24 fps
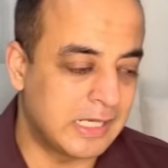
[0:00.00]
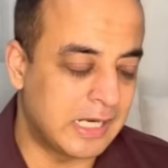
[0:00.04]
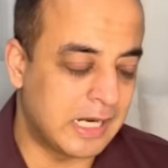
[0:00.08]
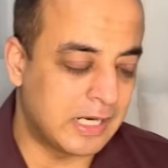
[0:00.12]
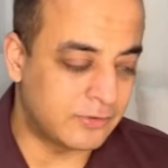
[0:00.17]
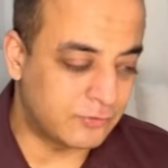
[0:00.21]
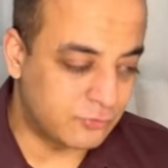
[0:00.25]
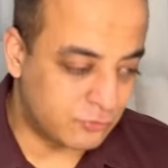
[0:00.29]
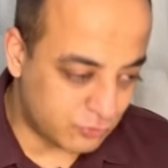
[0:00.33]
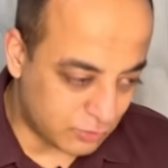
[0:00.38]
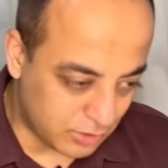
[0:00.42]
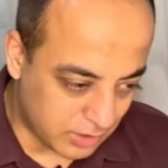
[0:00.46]
a
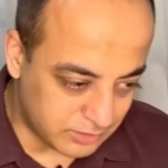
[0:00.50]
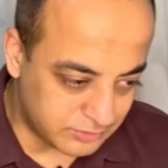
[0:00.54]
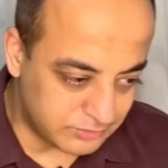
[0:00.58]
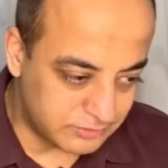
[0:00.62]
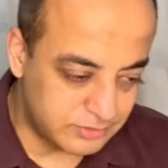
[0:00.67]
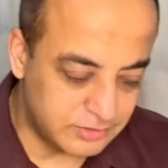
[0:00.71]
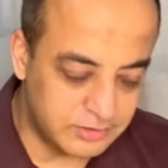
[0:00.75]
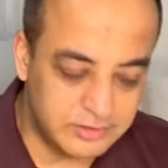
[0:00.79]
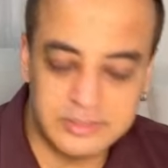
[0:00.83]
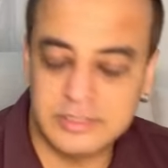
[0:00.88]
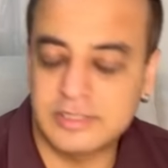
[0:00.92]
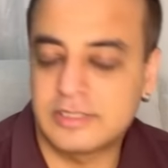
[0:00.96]

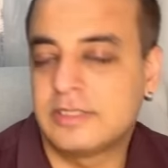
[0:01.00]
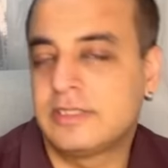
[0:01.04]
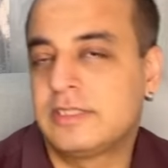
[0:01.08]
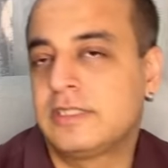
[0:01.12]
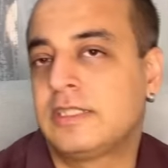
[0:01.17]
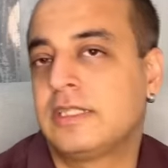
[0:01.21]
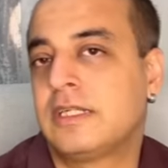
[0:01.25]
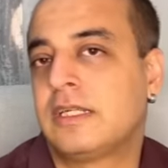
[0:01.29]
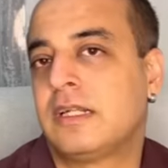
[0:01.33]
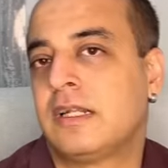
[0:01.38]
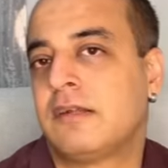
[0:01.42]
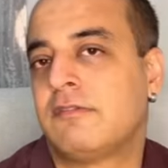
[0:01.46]
transit in the
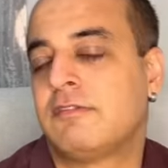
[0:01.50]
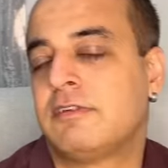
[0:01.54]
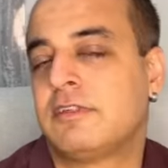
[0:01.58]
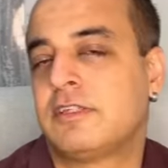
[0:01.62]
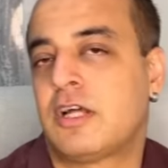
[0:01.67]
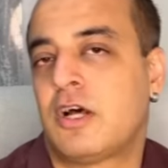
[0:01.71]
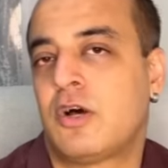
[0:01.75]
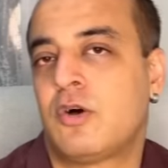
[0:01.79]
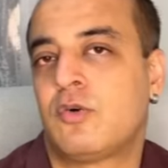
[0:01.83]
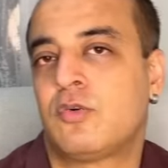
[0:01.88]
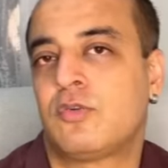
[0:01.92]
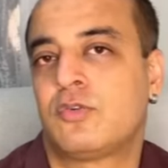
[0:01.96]
11th
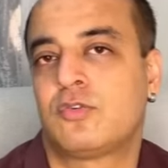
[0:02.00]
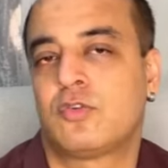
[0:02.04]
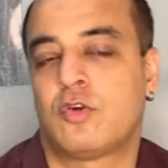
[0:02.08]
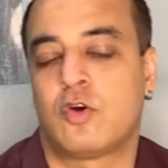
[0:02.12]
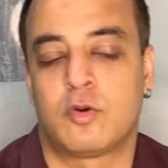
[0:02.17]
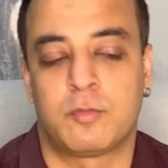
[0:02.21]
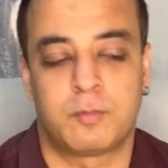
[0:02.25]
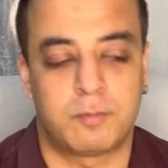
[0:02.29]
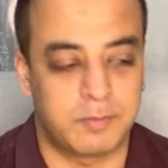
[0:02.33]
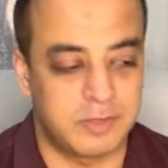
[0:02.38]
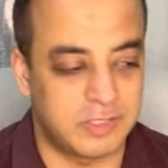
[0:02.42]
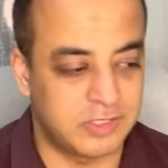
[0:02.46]
house
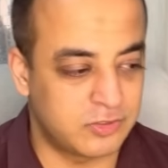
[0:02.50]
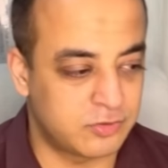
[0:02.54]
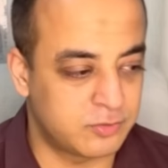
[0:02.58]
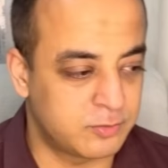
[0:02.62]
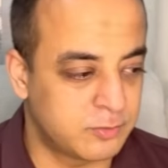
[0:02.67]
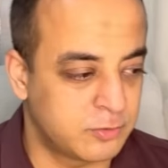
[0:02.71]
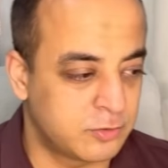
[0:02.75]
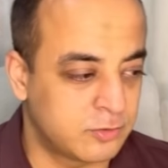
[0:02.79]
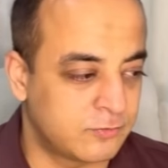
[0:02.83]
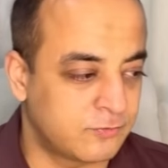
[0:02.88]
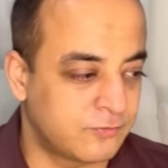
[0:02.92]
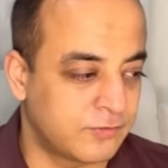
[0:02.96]
or
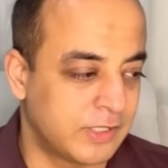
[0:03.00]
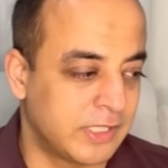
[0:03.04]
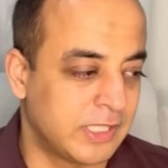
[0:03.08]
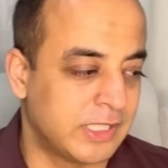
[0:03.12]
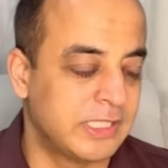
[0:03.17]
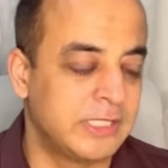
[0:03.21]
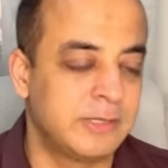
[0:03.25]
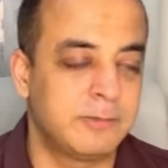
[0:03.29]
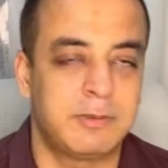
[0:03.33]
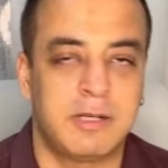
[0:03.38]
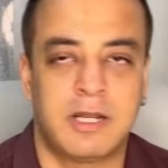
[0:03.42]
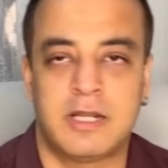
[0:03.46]
placement of
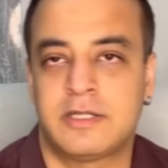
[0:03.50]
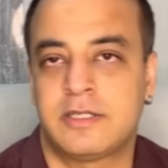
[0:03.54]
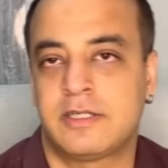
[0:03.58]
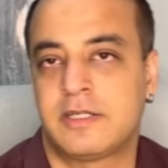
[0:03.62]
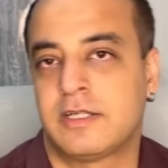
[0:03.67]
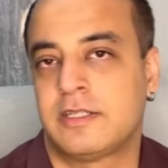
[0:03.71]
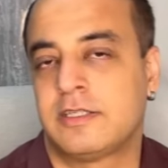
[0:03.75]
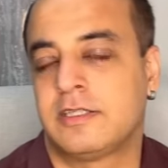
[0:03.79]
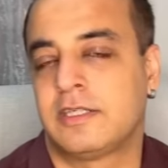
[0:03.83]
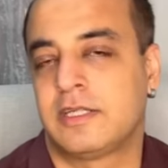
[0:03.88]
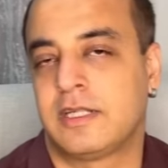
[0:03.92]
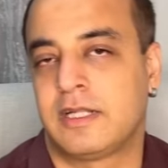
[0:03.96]
any planet
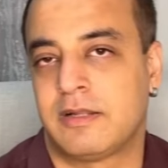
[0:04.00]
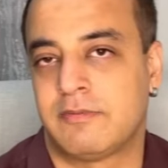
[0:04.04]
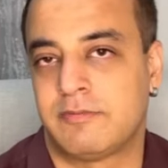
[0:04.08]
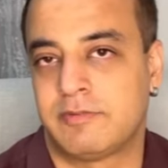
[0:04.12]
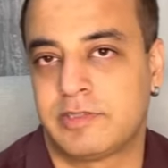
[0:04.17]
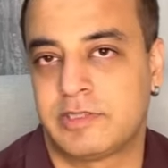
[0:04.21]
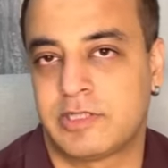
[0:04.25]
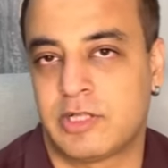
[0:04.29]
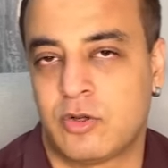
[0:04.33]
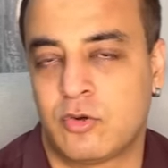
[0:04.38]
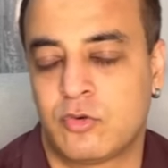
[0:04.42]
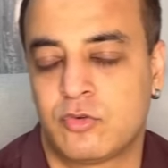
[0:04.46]
in the
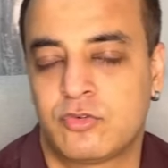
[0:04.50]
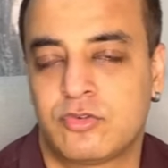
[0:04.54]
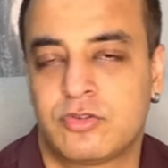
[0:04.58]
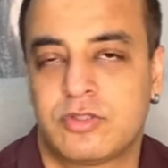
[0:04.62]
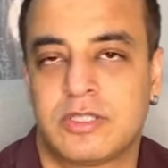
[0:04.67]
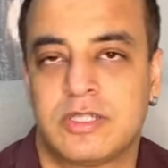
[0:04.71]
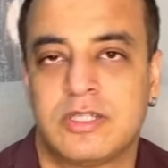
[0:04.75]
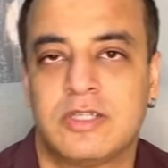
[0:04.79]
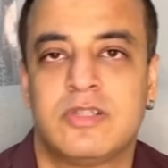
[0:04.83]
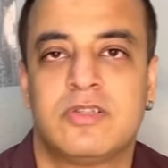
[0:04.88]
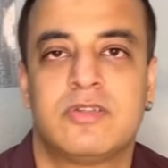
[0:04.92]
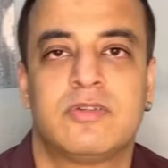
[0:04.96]
11th house
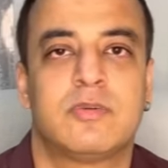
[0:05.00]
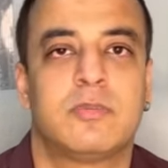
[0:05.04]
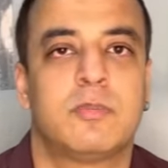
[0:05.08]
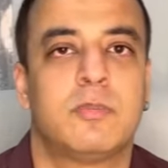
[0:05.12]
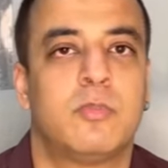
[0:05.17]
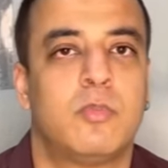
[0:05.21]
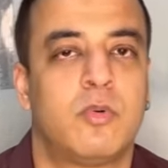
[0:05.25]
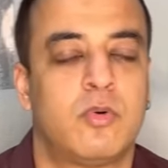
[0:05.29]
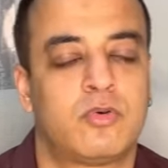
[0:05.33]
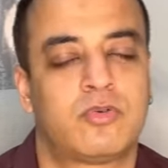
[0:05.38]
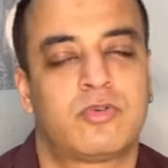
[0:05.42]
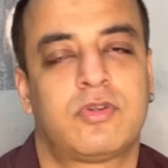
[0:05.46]
is
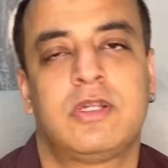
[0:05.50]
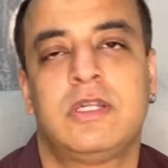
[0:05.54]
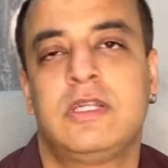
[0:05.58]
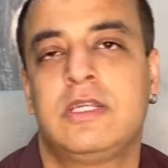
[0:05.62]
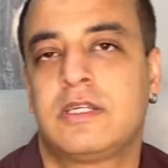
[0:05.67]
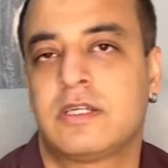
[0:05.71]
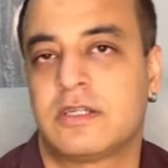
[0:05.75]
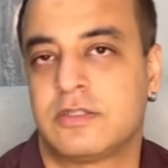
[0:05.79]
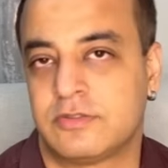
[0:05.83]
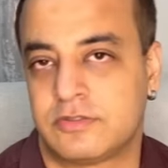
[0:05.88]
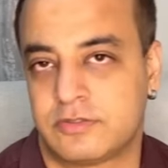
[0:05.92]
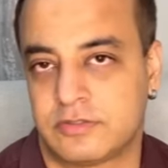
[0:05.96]
mostly
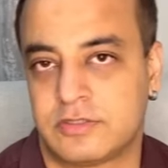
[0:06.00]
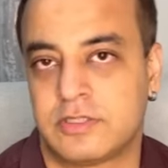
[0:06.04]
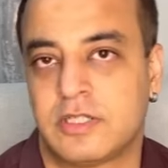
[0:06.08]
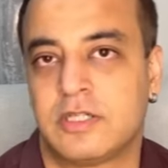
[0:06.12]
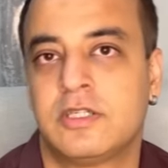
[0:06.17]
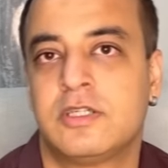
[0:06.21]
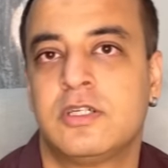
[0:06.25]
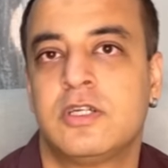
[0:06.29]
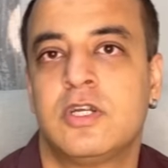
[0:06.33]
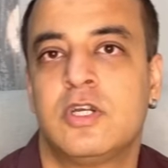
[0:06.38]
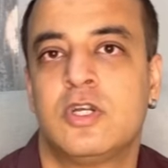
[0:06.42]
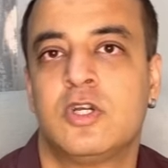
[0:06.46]
considered